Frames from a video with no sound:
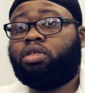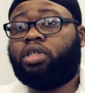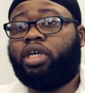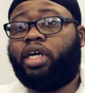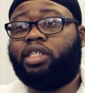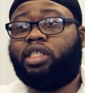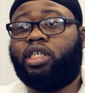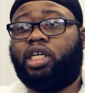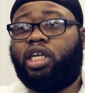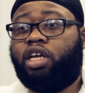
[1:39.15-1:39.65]

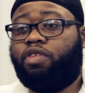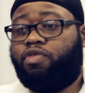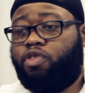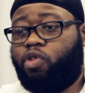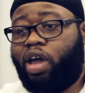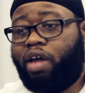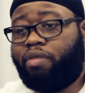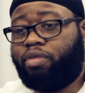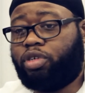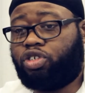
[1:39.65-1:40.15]
That's it. If you
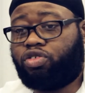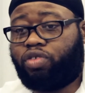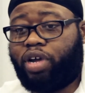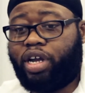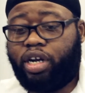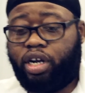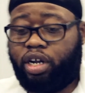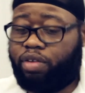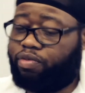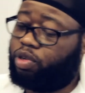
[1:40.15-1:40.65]
have it
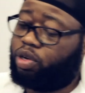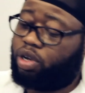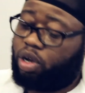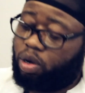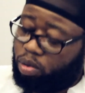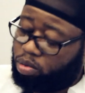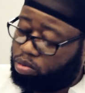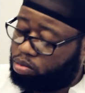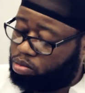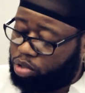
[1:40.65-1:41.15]
shredded, if you
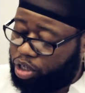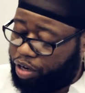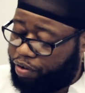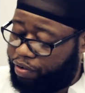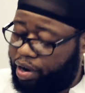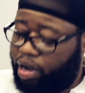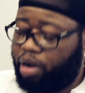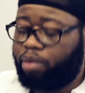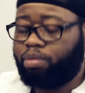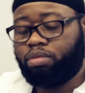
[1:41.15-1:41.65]
don't, give
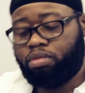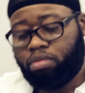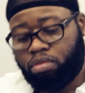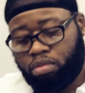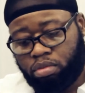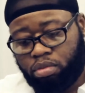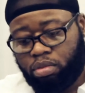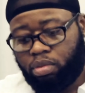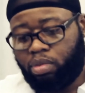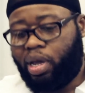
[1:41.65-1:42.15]
it up.
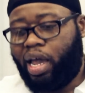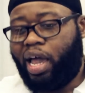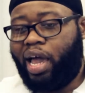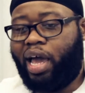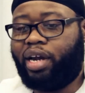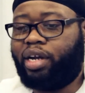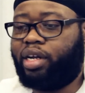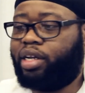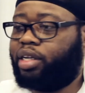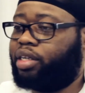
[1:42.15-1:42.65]

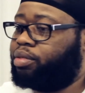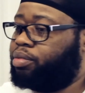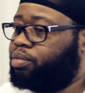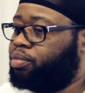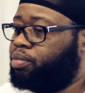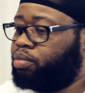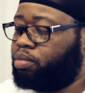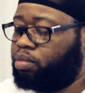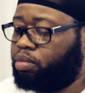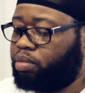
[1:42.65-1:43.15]
Add it in.
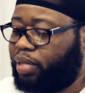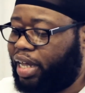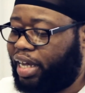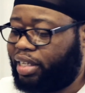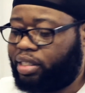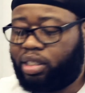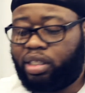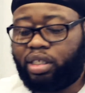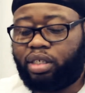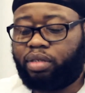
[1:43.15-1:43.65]

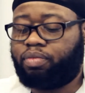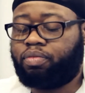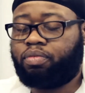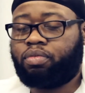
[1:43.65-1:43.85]
That's it.